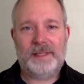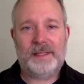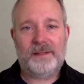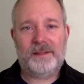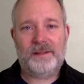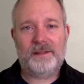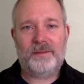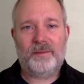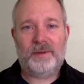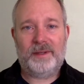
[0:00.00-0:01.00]
And that's also
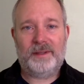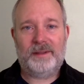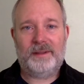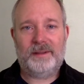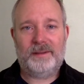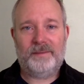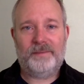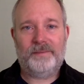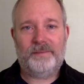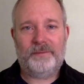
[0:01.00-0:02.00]
important
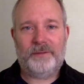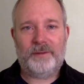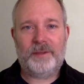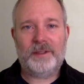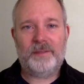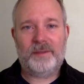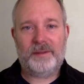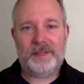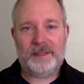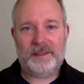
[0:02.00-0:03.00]
for multiple
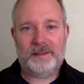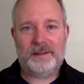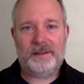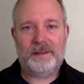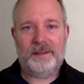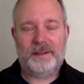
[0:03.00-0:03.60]
reasons.